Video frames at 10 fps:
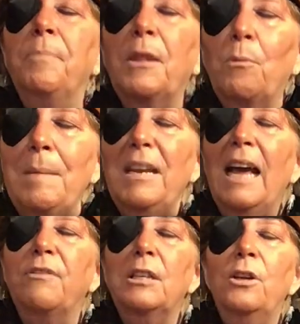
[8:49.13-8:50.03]
women
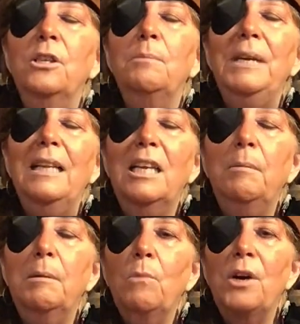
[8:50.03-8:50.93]
have to learn to be a little
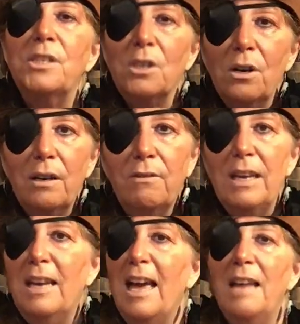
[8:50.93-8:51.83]
bit more assertive,
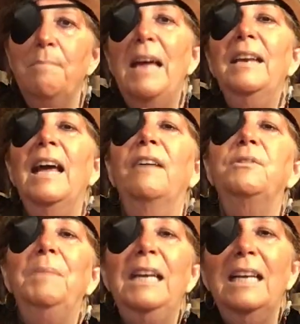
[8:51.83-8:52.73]
and men have to
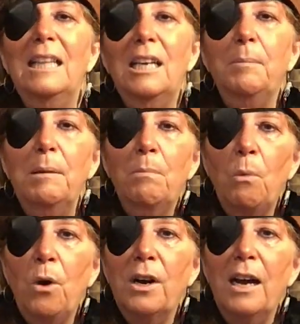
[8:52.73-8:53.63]
be a little bit
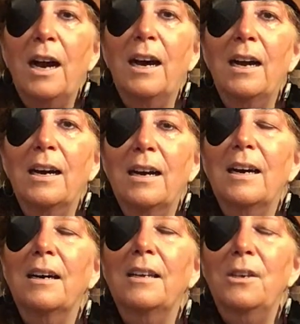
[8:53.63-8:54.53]
more
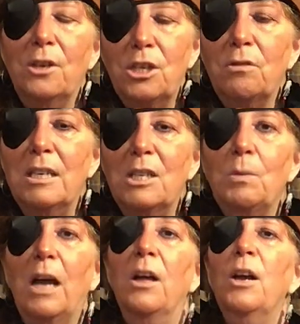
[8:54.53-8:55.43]
nurturing as
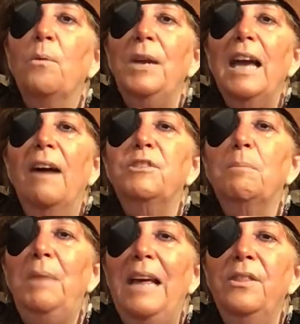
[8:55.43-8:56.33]
well. We have to
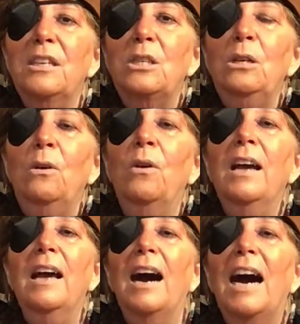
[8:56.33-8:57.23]
blend the two.
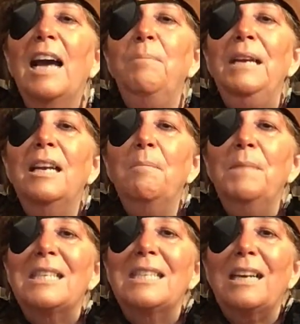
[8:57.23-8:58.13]
I being a
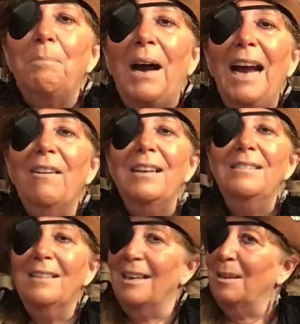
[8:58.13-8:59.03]
mystic pirate,
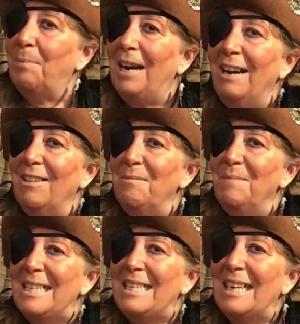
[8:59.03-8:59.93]
a pirate
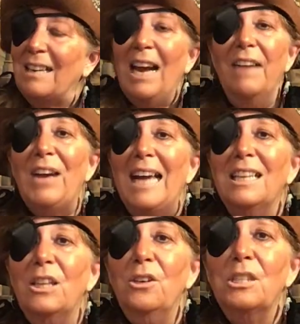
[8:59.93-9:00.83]
mystic, I've had to
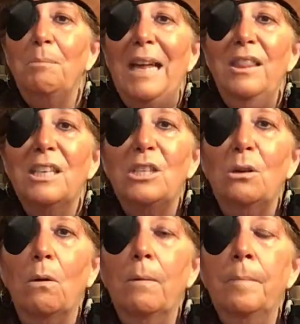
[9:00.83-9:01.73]
learn to blend the
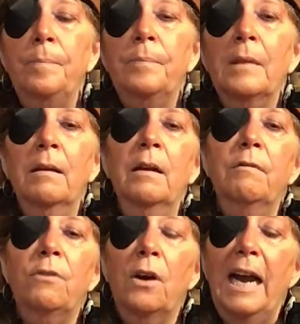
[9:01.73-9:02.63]
two.
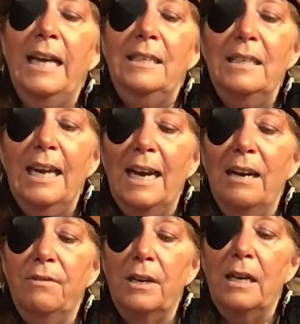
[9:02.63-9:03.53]
For I did
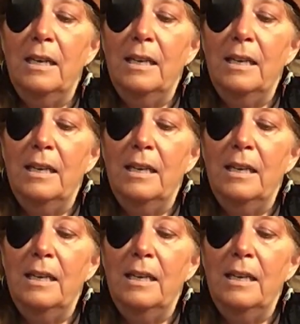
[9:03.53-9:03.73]
have a